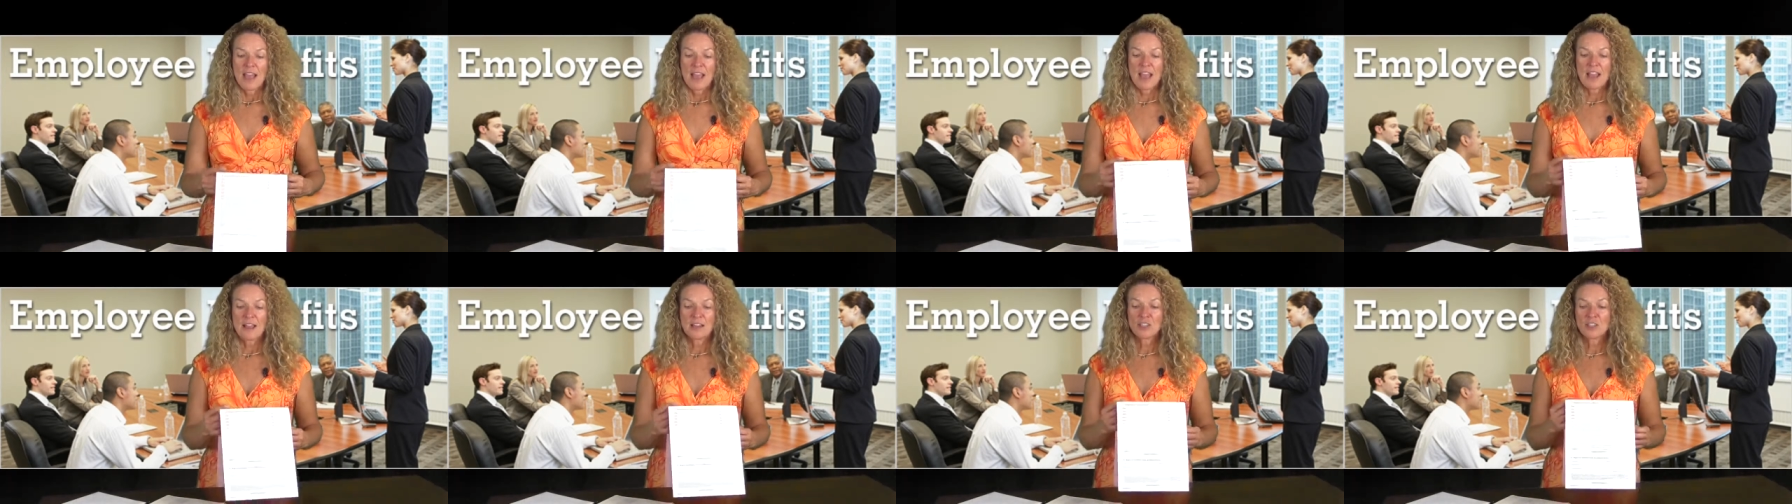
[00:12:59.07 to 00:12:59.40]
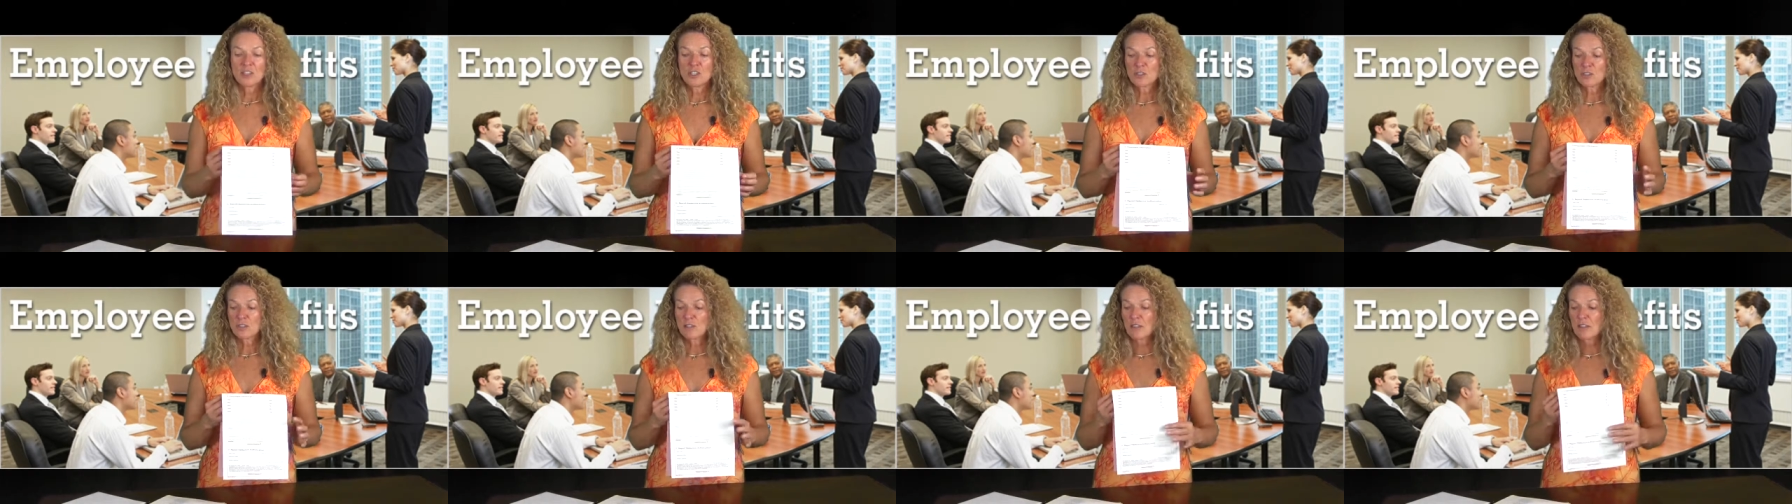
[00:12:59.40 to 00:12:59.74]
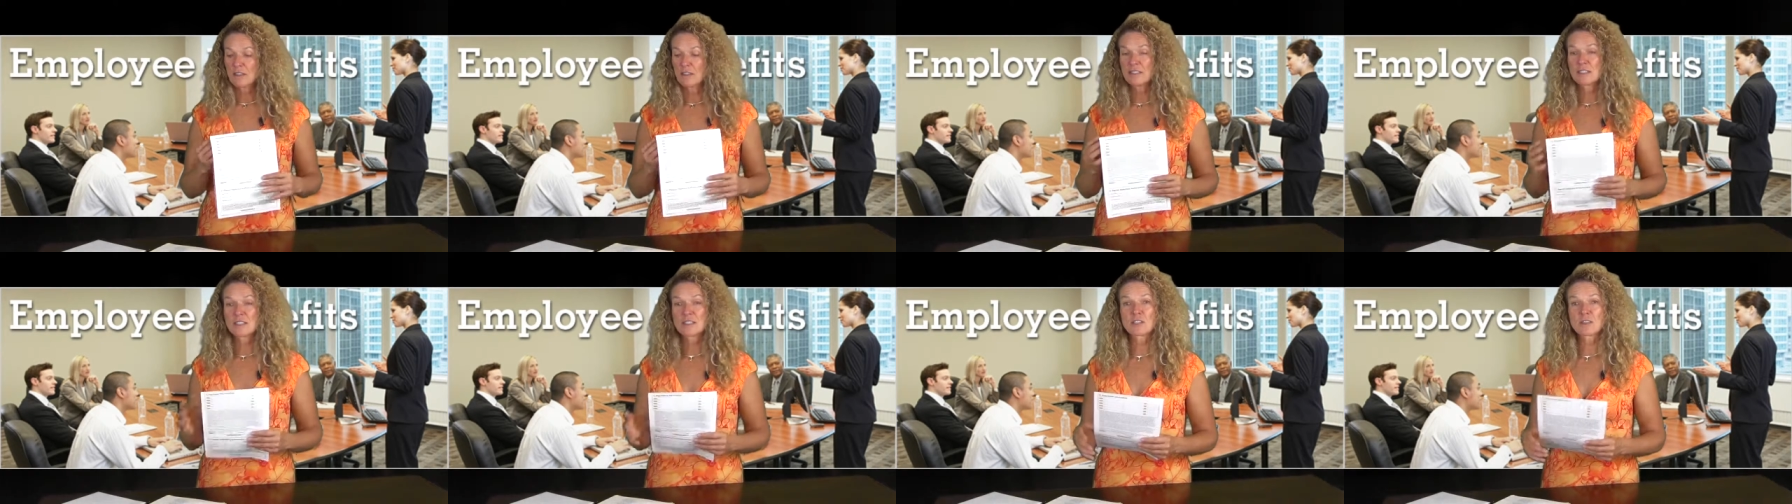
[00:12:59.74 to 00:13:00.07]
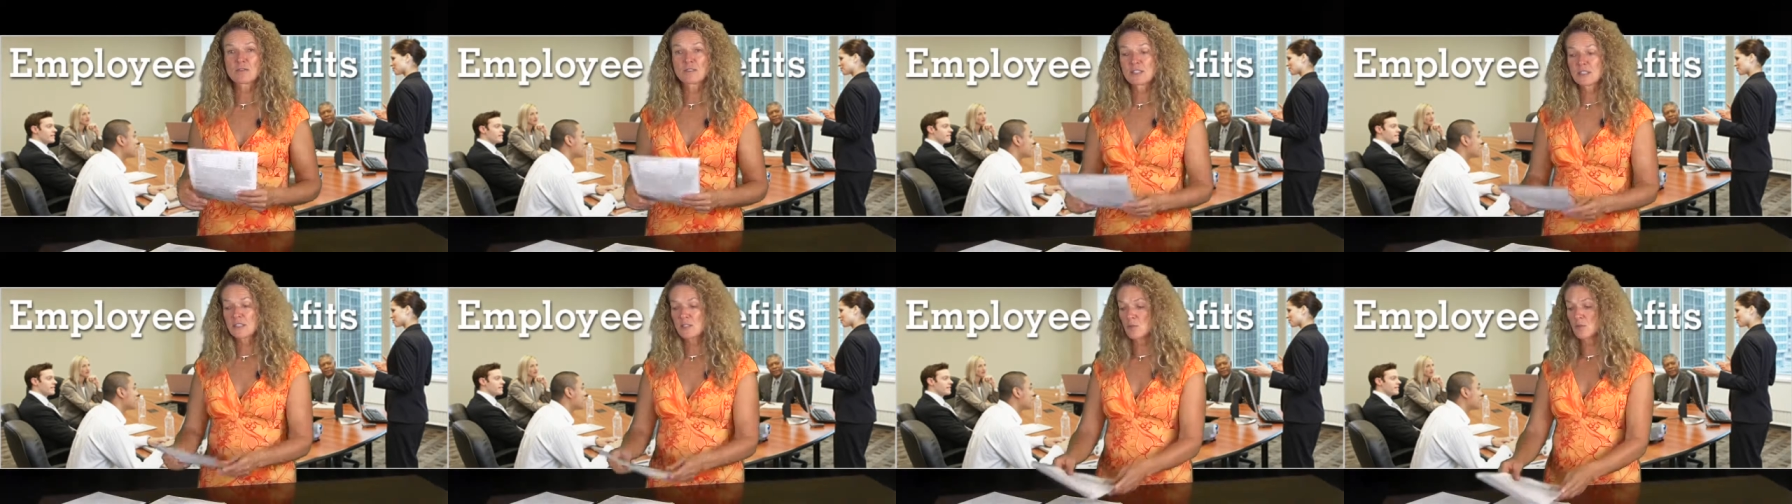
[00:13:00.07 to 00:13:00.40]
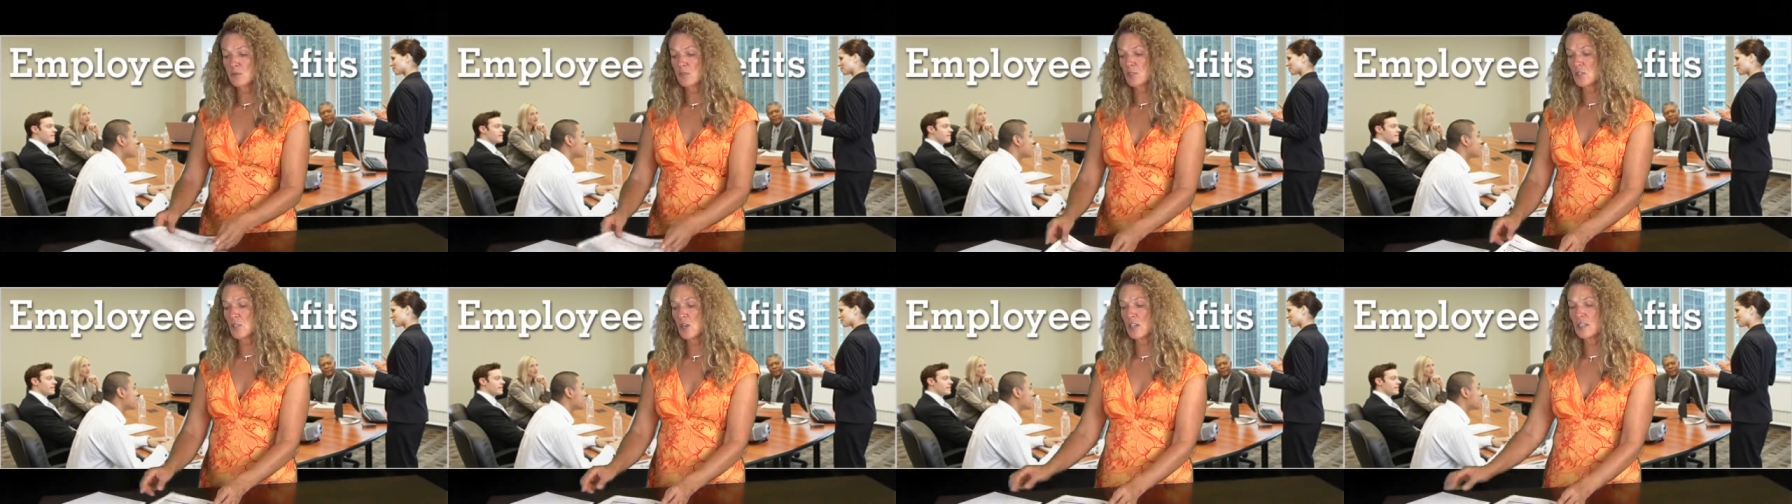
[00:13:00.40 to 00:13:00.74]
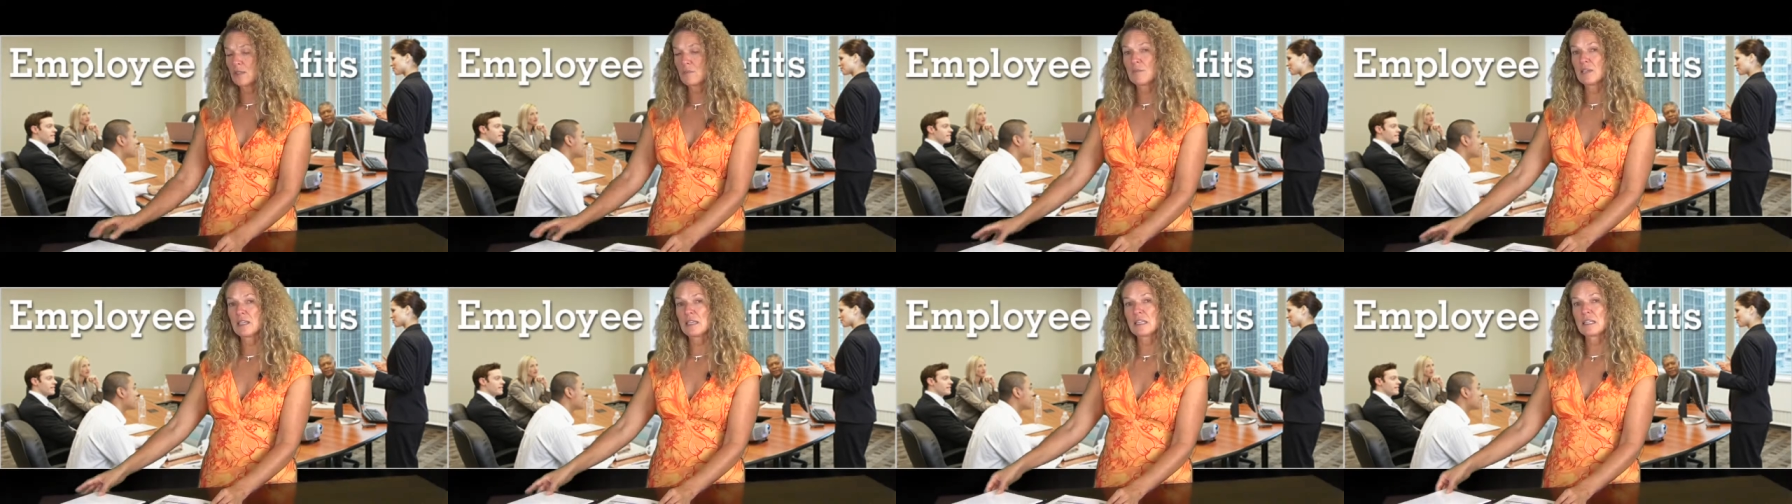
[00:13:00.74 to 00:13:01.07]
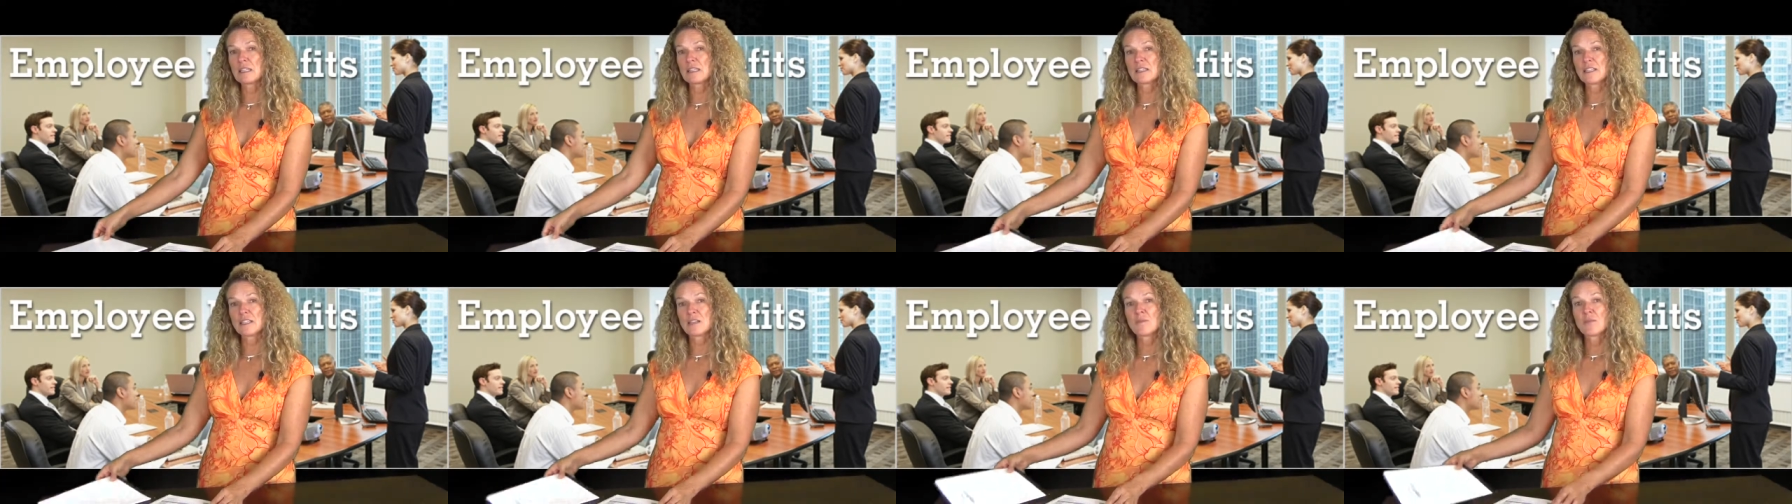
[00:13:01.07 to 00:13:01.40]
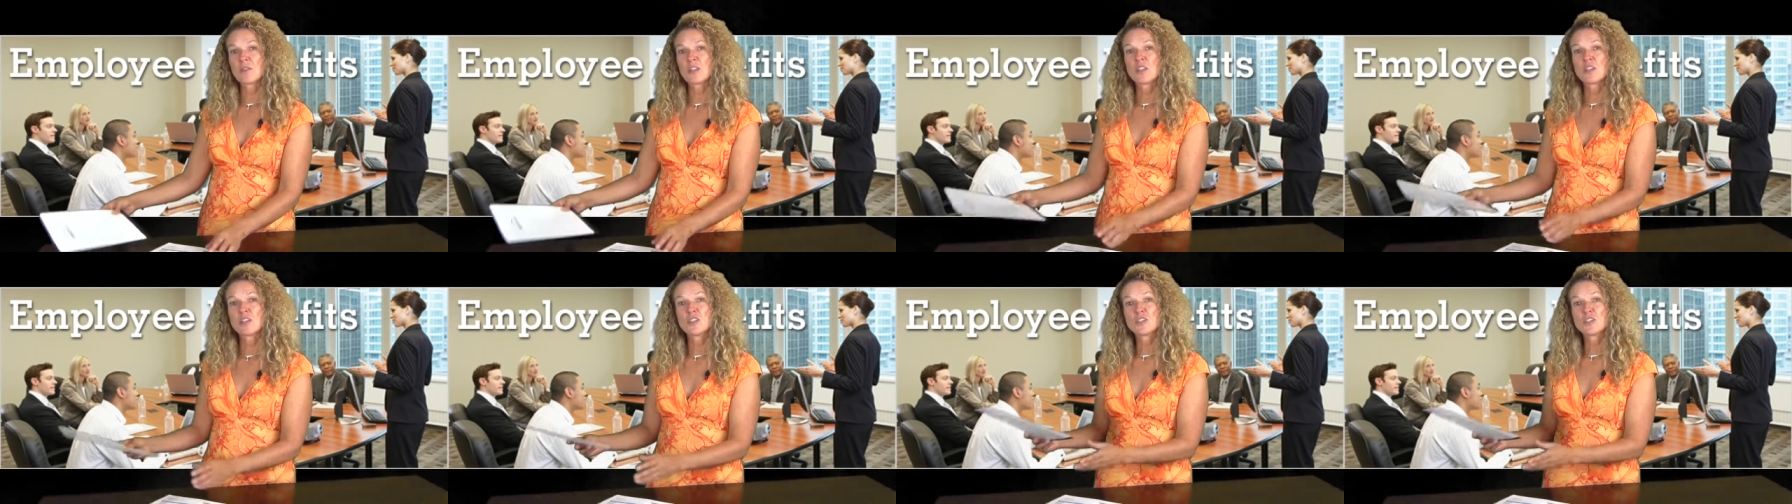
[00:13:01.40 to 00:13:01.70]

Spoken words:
and your services will start immediately.